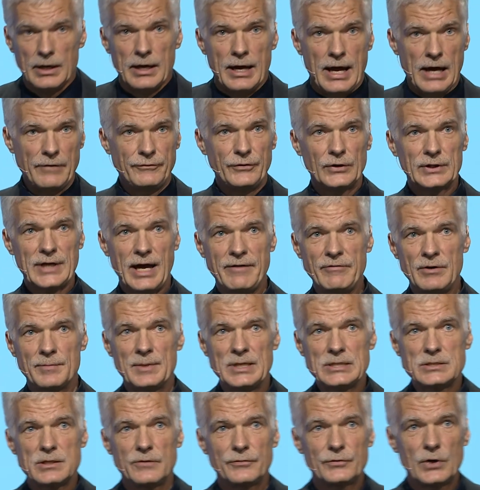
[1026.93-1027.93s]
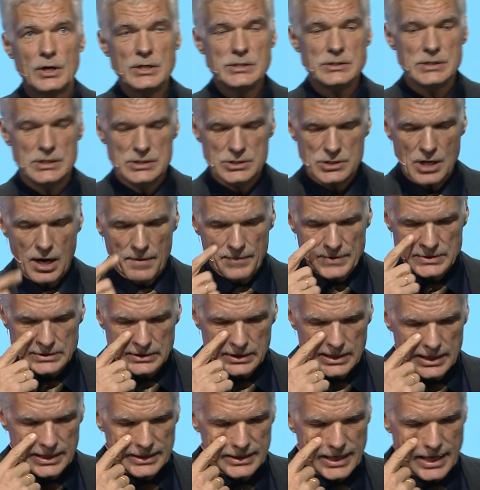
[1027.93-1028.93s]
And for governments, of course, the job is
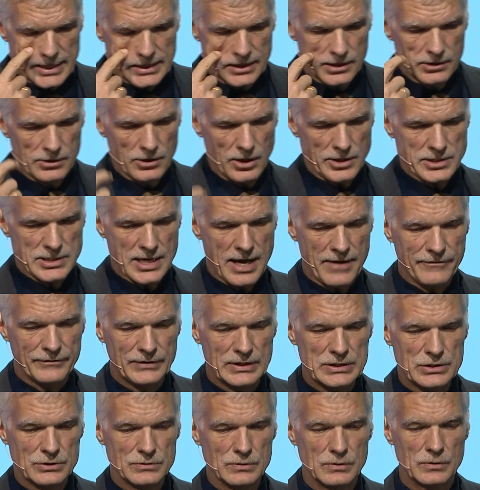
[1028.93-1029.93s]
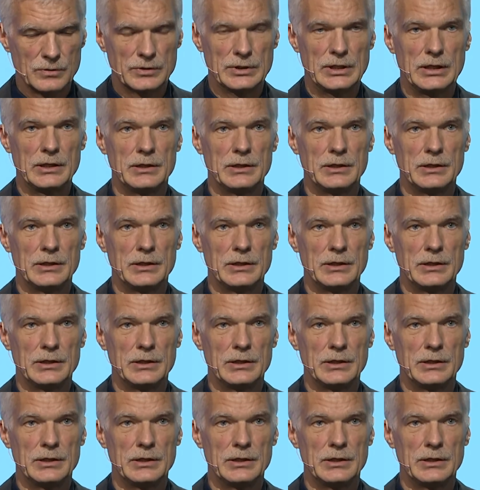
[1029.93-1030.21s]
getting a lot tougher too.